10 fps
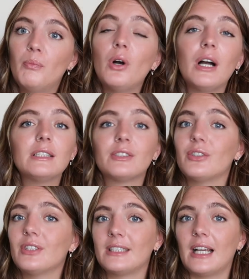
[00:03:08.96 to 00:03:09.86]
But I
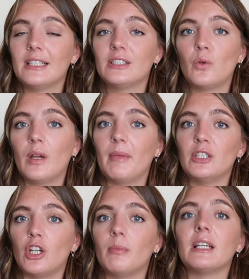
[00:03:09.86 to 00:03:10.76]
still decided to quit
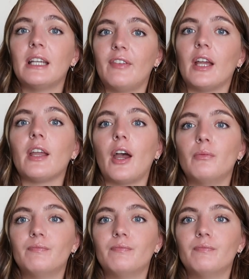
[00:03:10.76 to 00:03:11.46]
my job and give it a go.